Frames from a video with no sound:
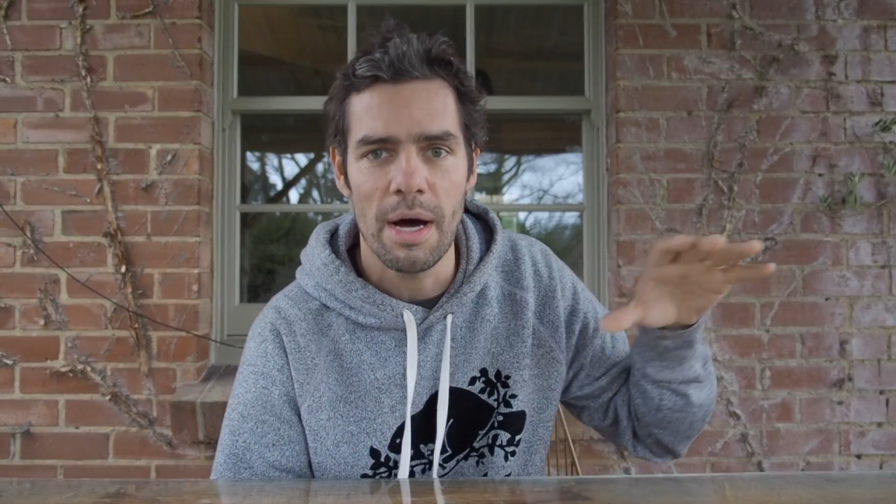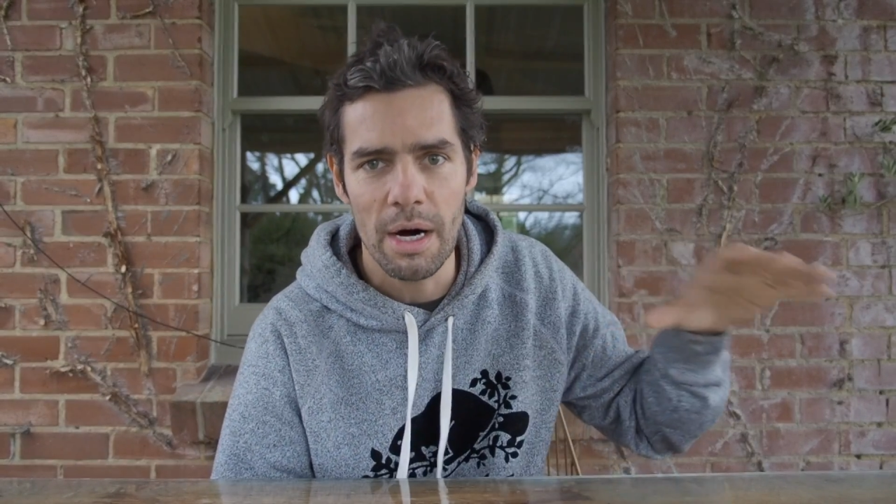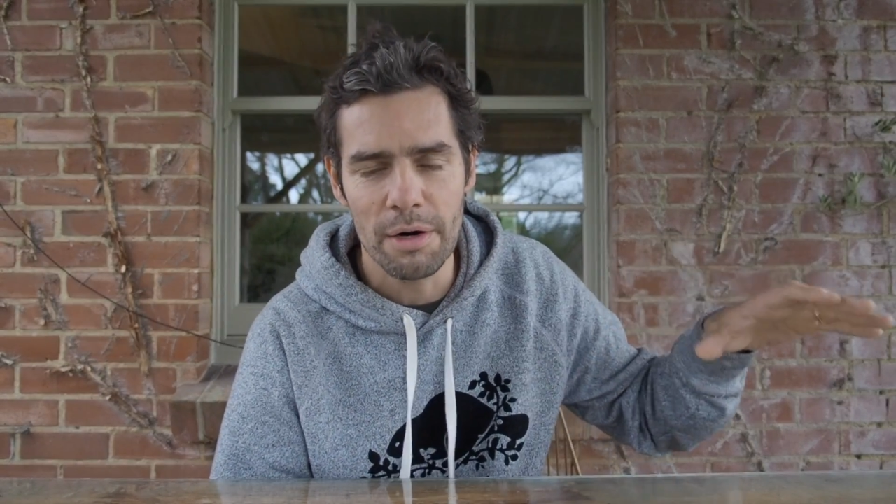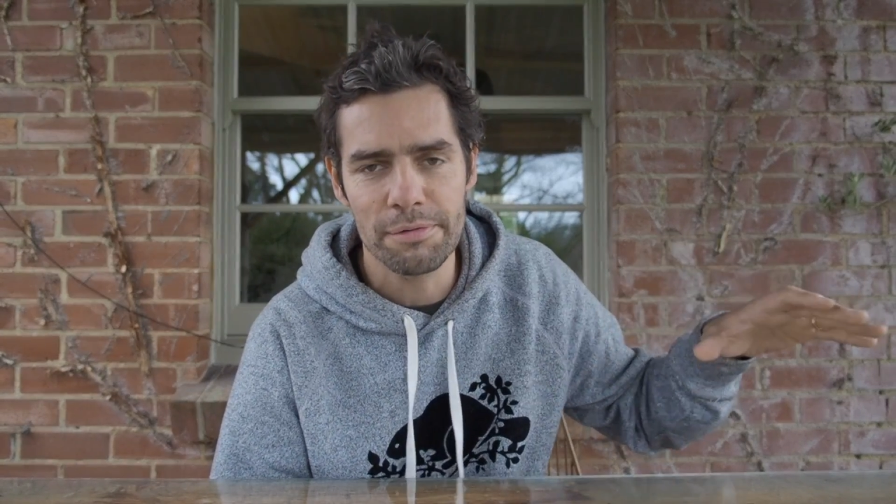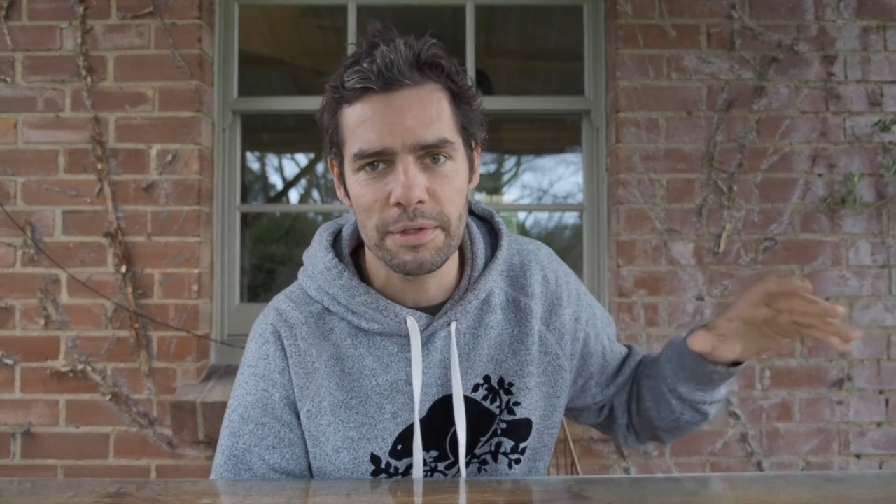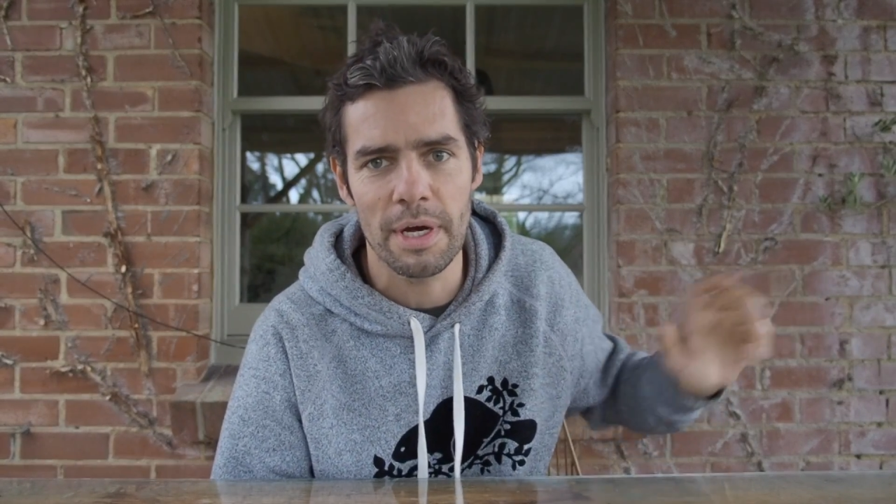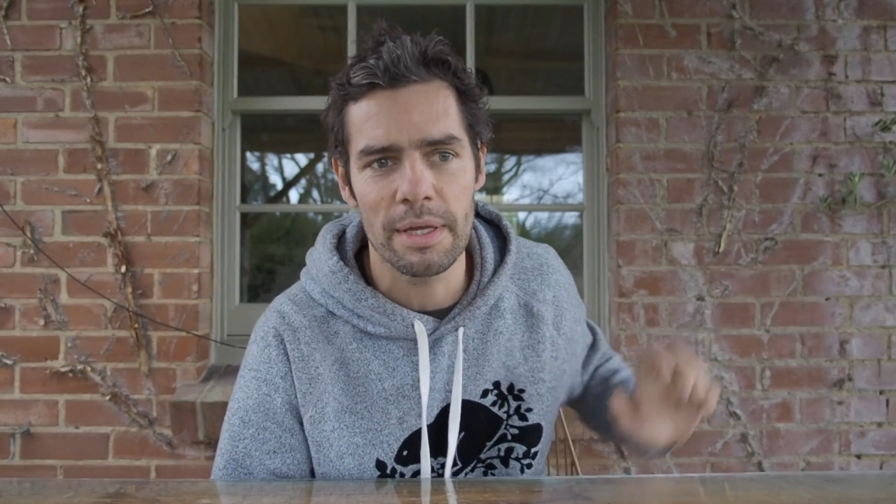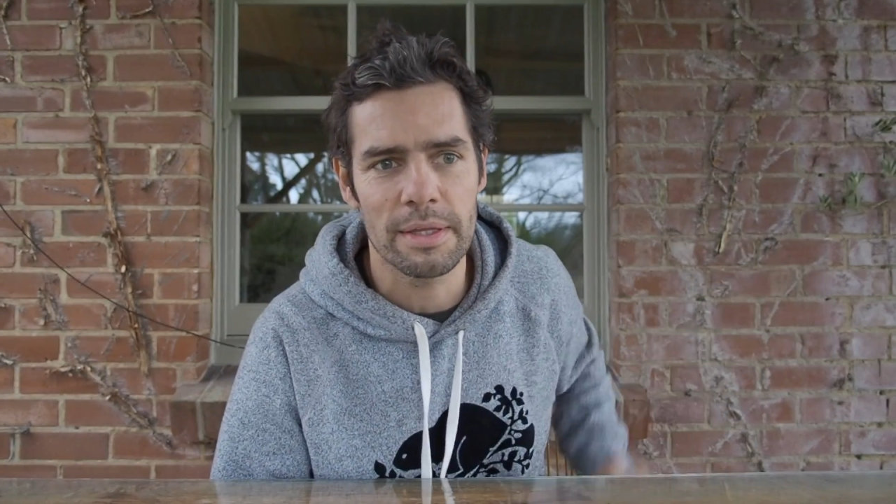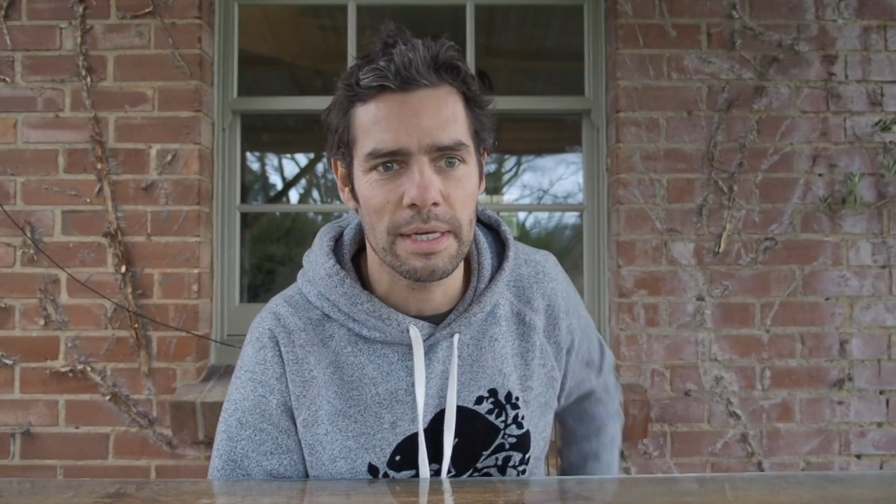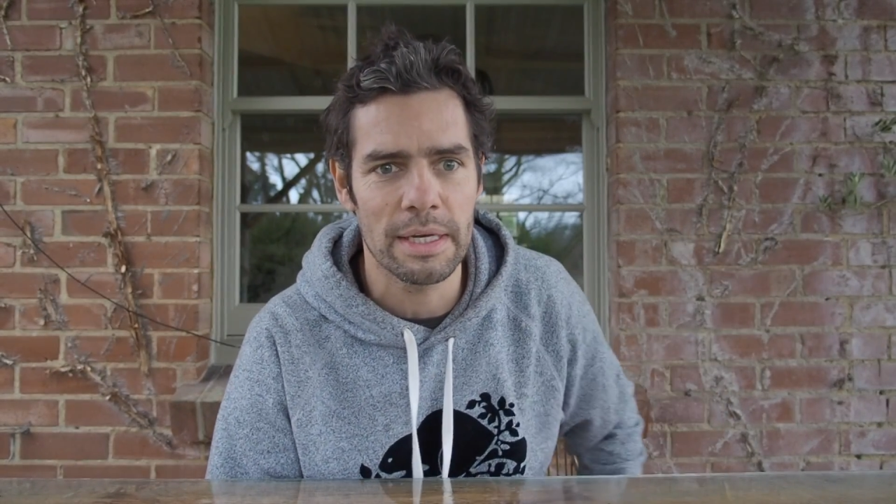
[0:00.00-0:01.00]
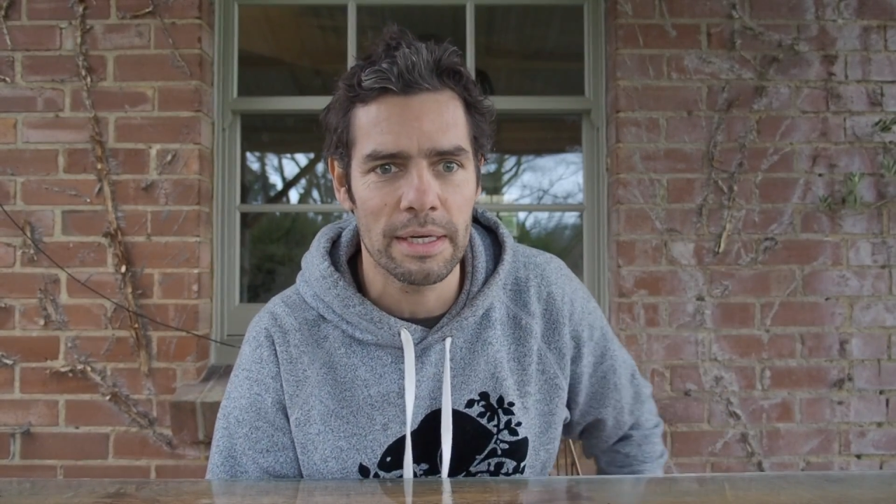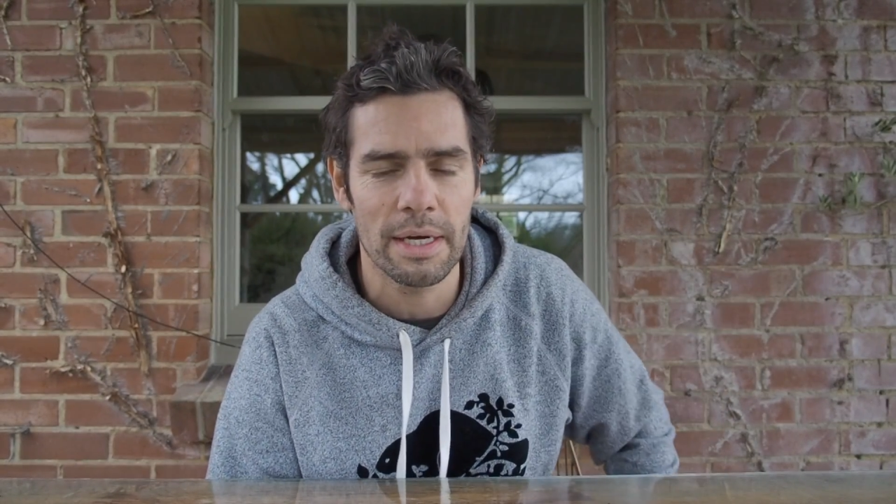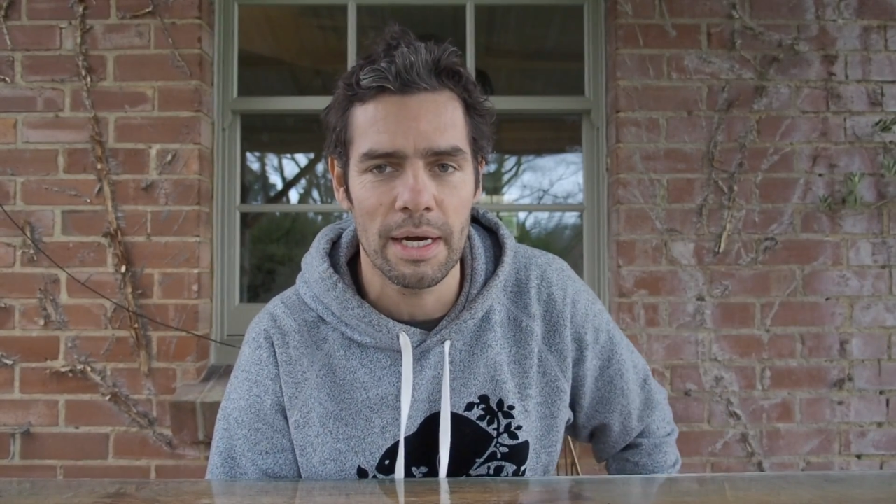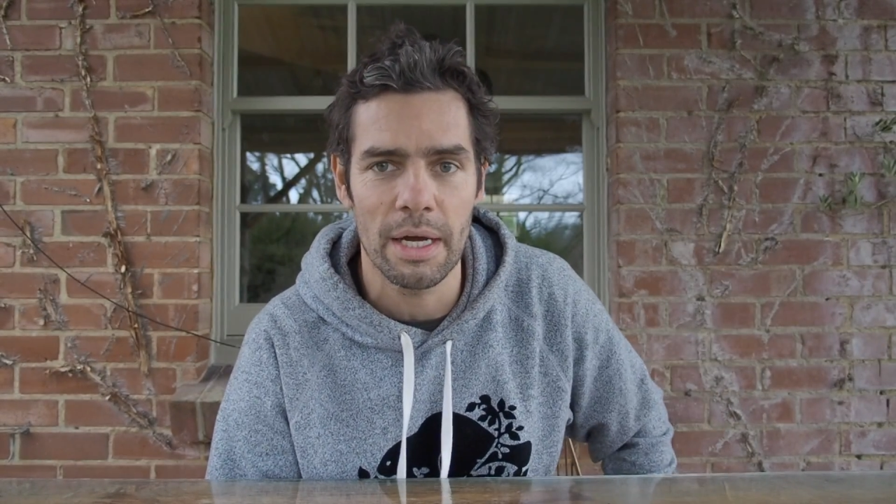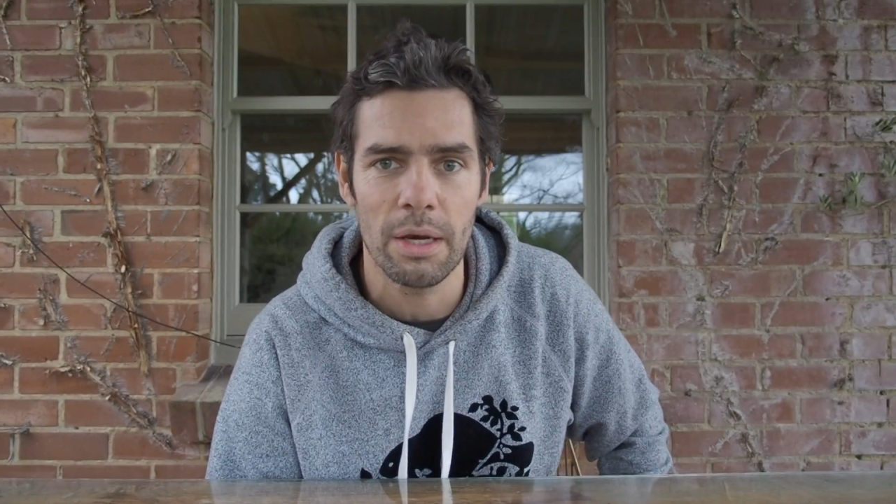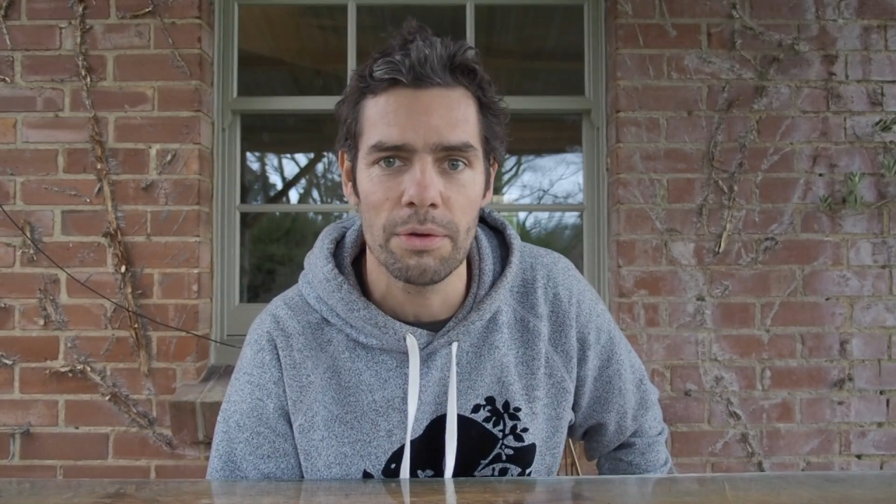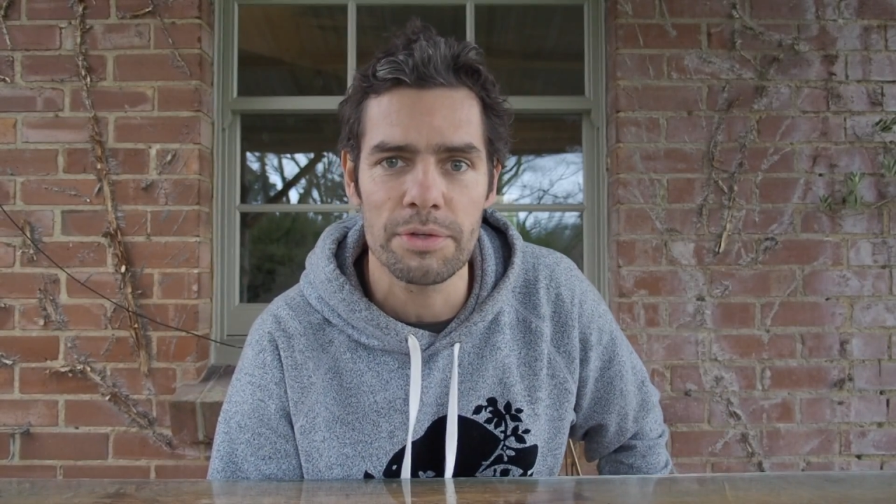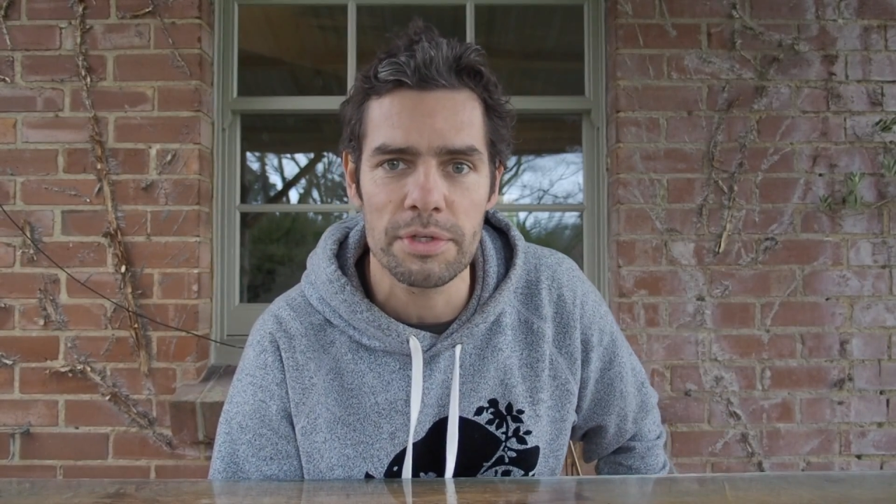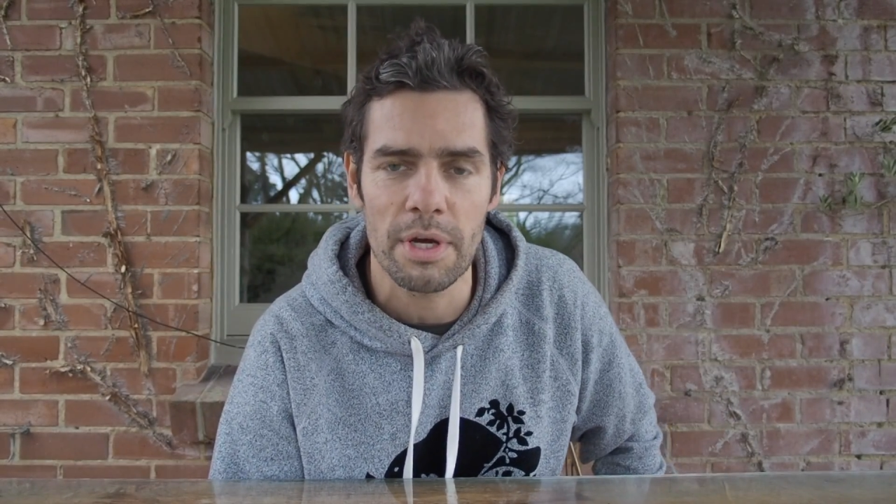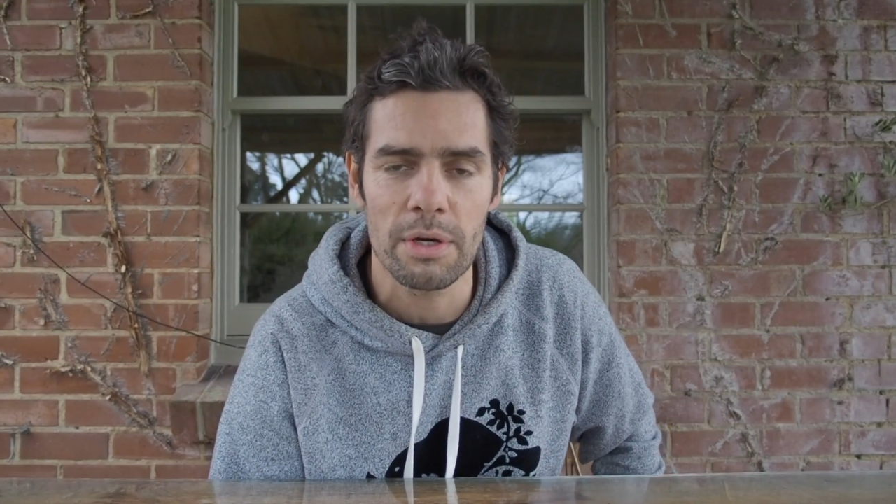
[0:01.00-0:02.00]
after the uh,
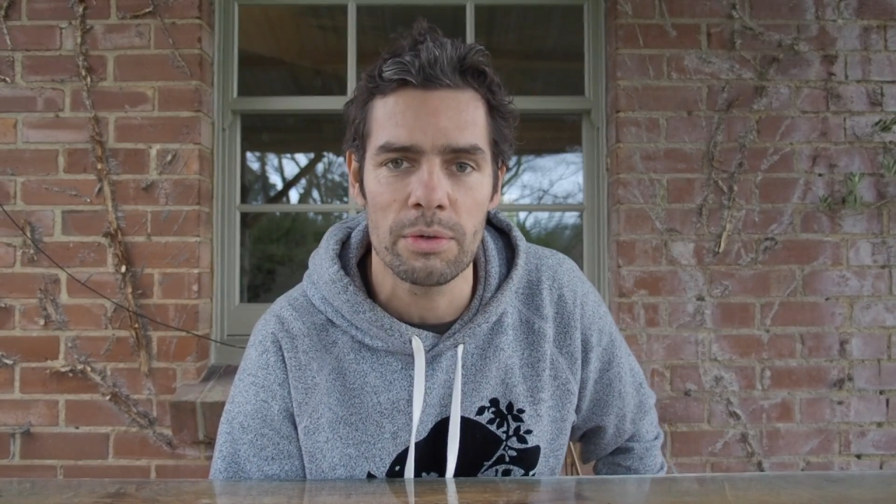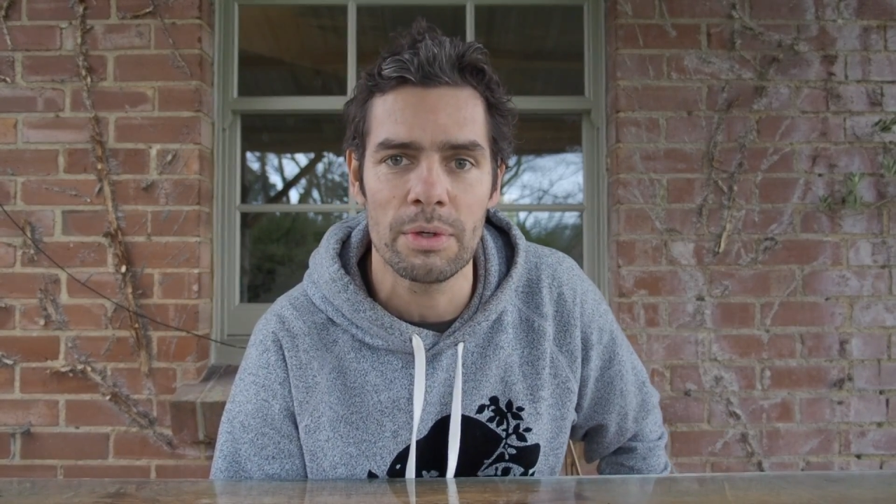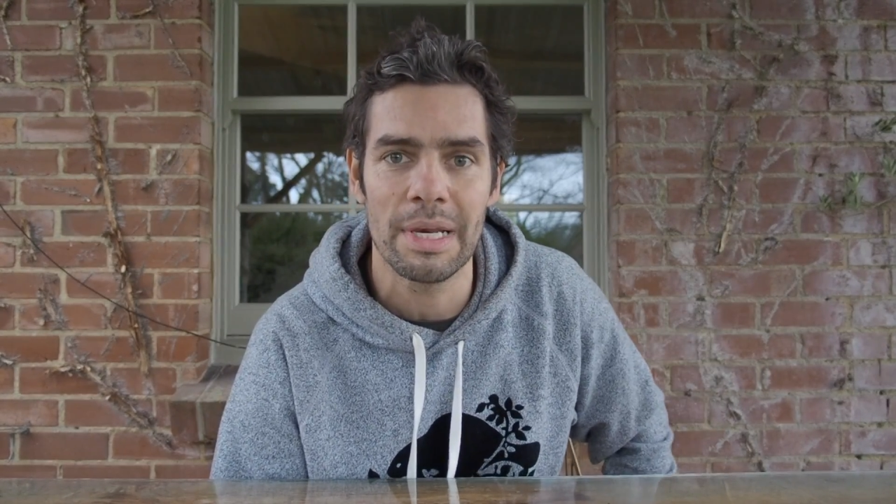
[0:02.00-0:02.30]
Alonso